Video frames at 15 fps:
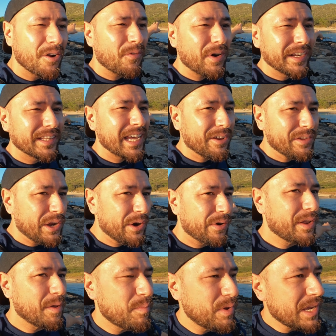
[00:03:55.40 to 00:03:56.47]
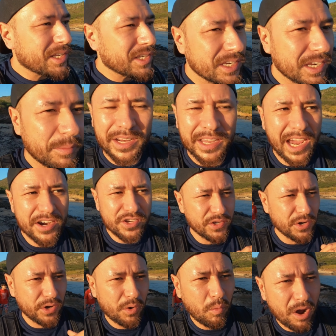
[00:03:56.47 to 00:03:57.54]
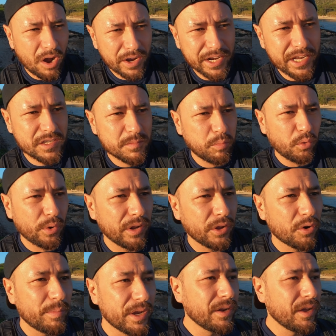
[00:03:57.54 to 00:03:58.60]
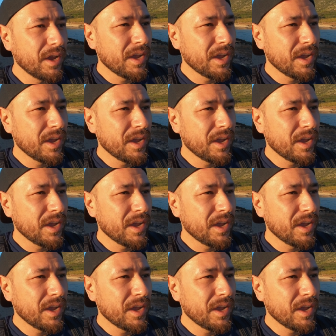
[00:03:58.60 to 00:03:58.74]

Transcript: right down there on the beach. Me and Cassius are gonna walk and explore a little bit.